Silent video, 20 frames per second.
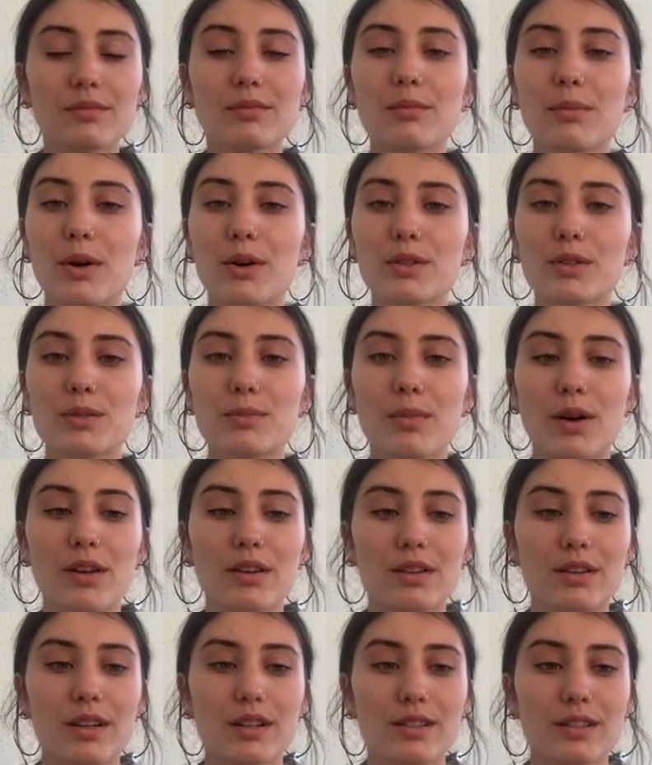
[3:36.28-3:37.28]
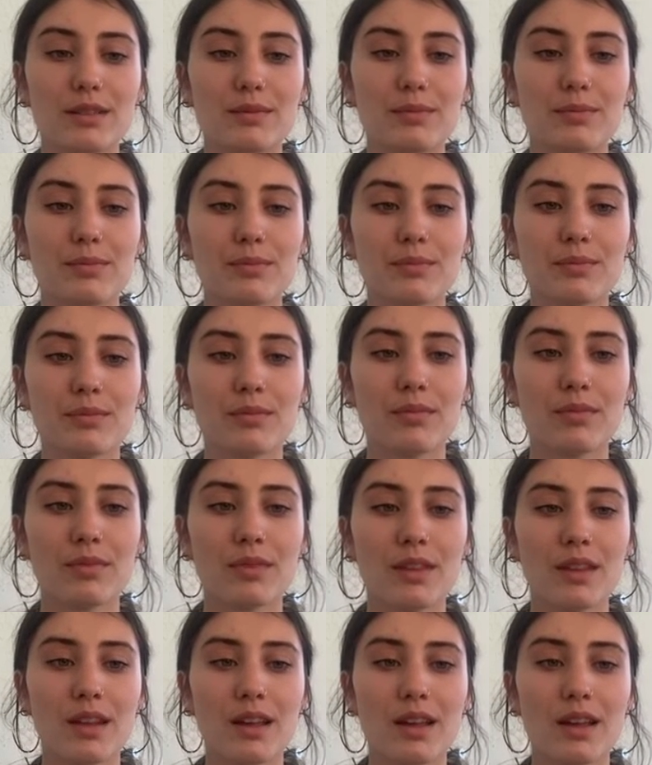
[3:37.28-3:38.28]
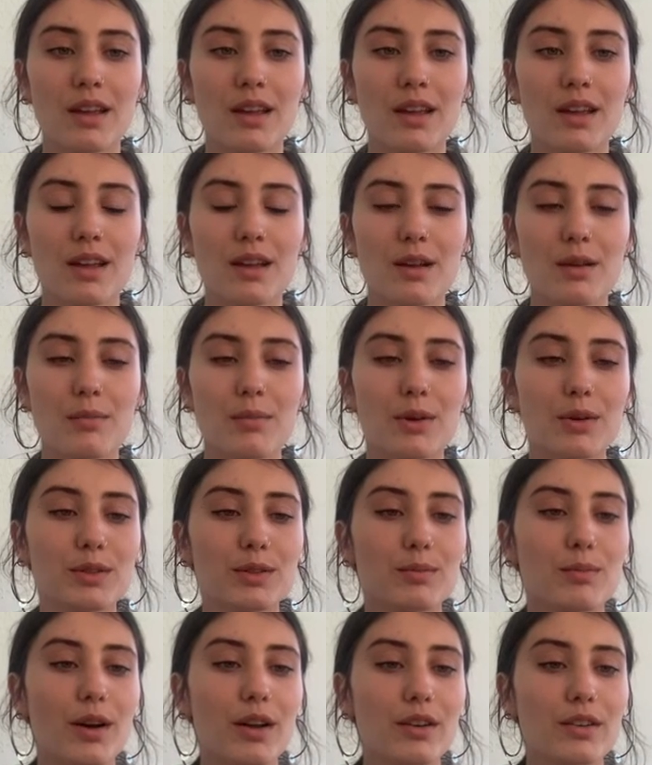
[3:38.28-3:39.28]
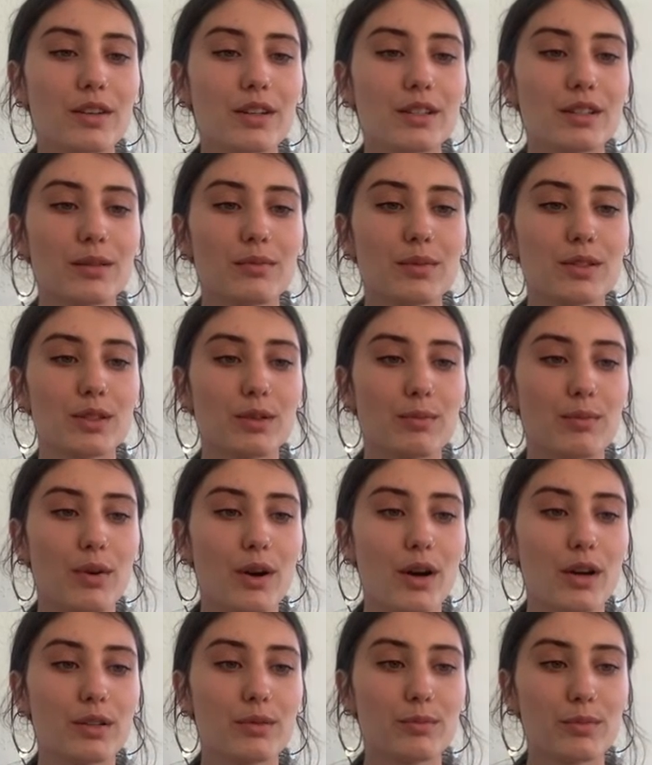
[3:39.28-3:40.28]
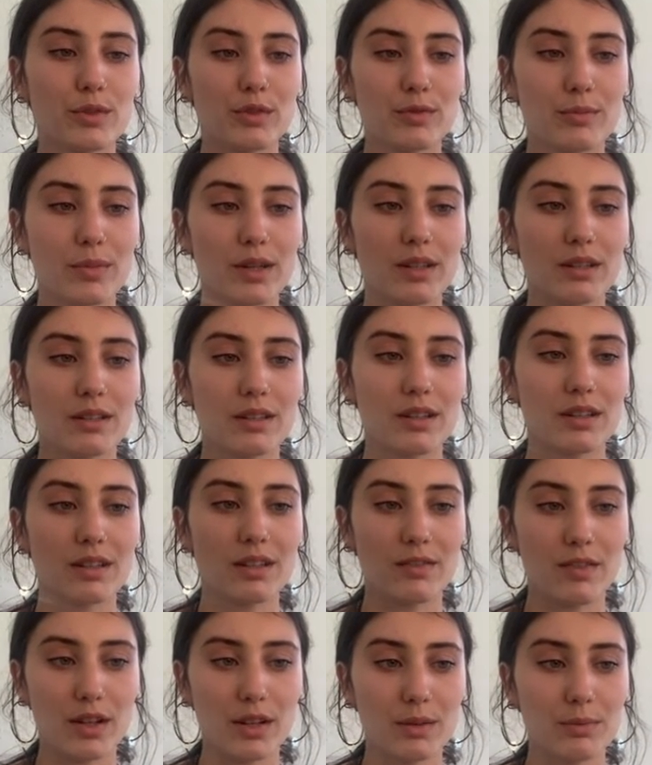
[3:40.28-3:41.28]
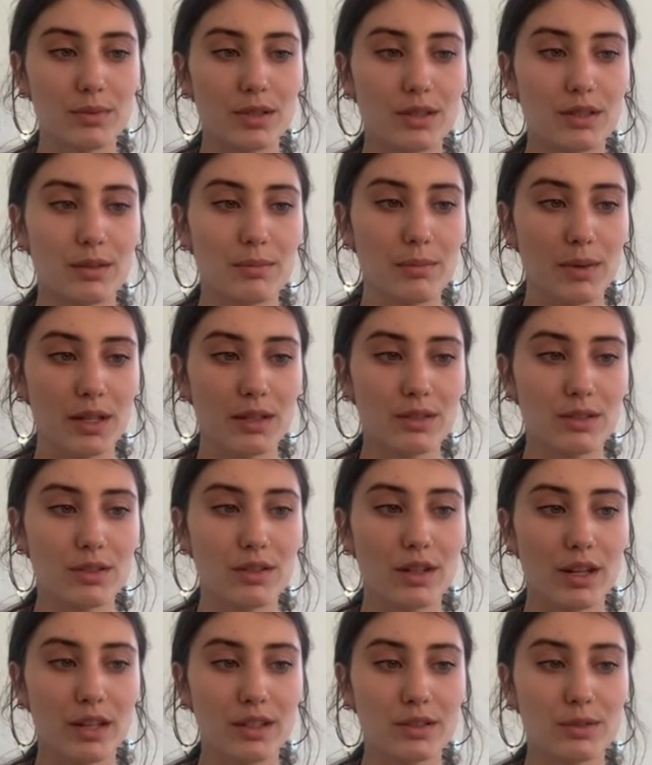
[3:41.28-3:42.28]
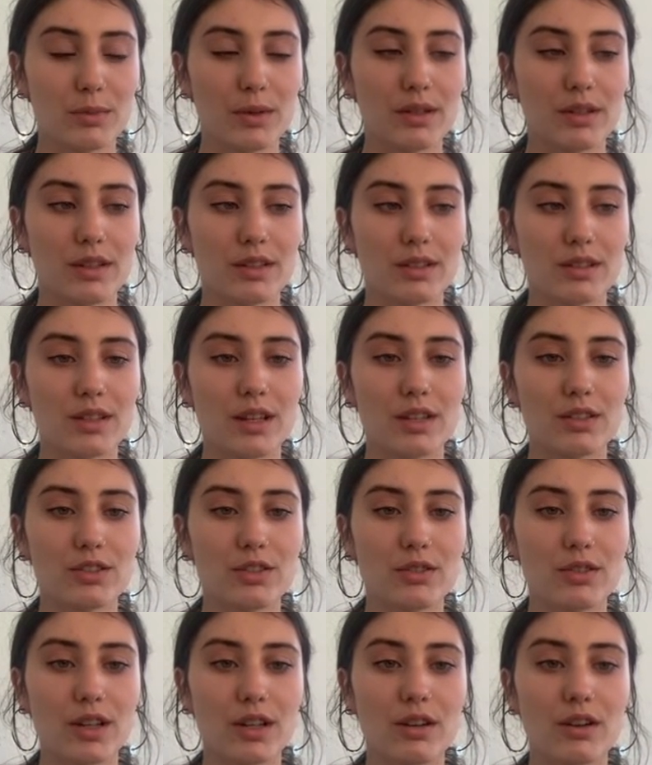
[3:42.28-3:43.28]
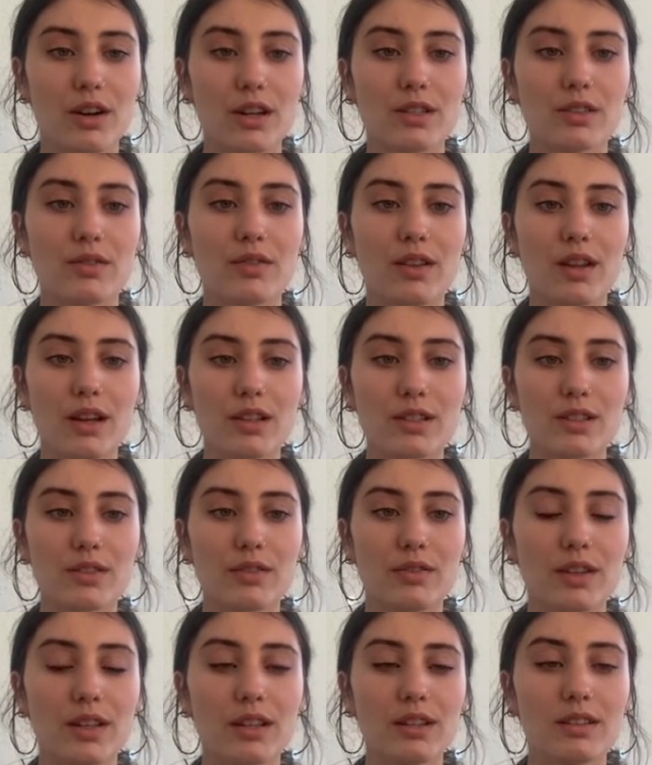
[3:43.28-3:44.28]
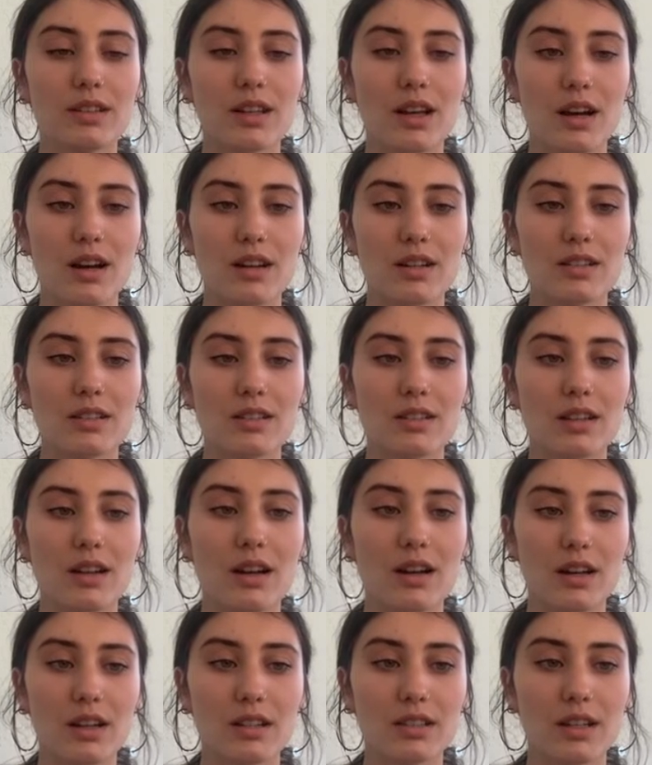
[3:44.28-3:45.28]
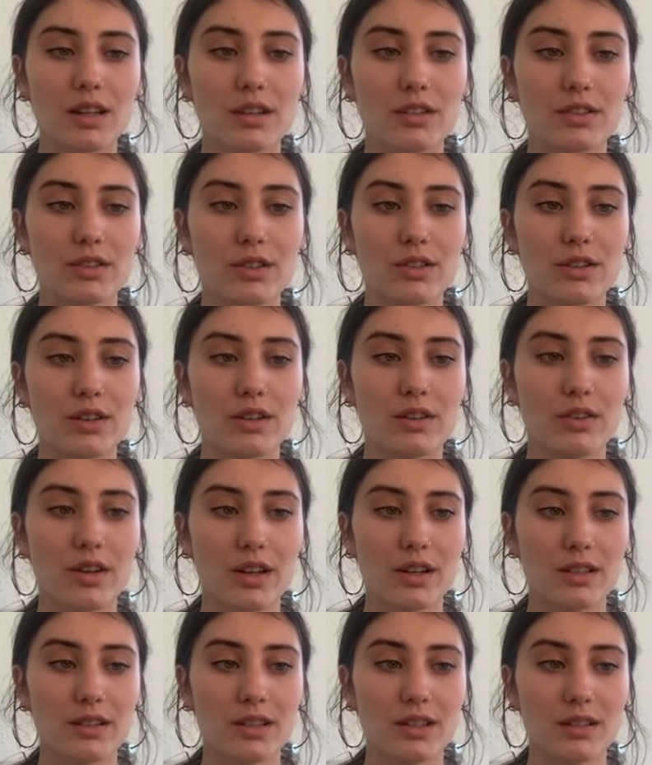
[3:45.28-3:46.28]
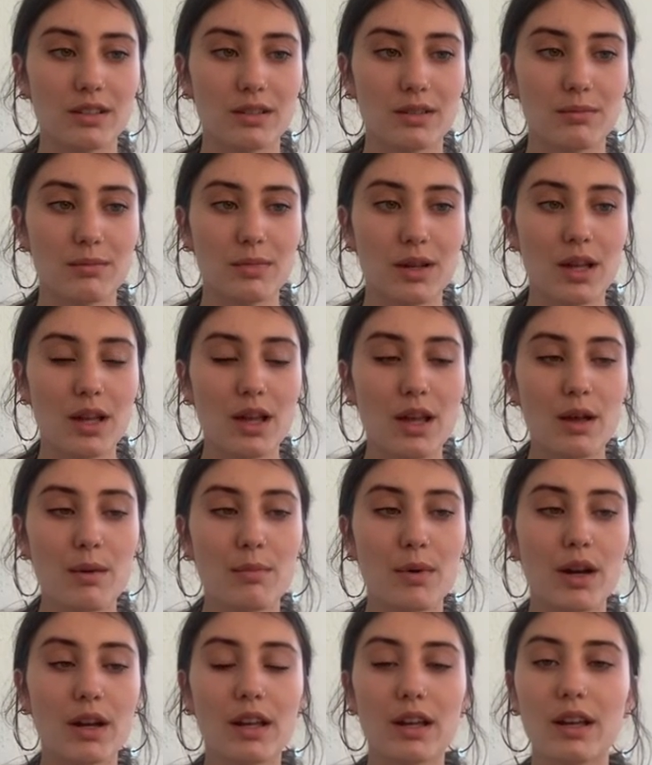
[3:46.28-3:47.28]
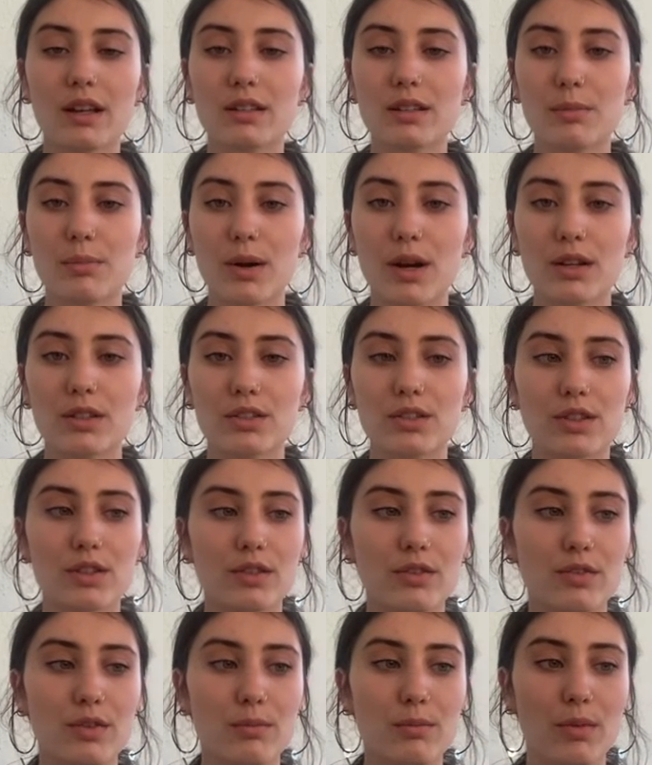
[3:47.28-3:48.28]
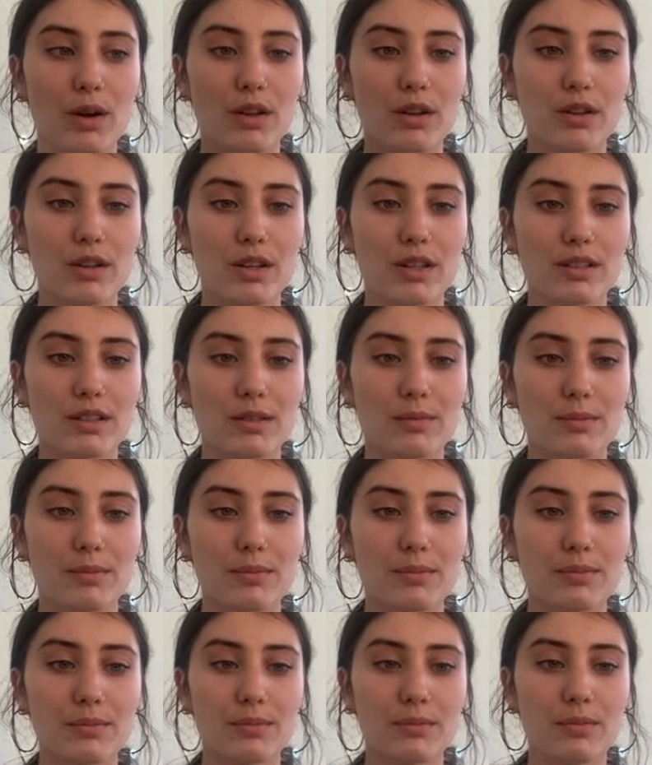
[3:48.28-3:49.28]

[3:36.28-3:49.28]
Postmodernism. Postmodernism is a broad movement that developed in the mid to late 20th century across philosophy, the arts, architecture, and criticism, marking a departure from modernism.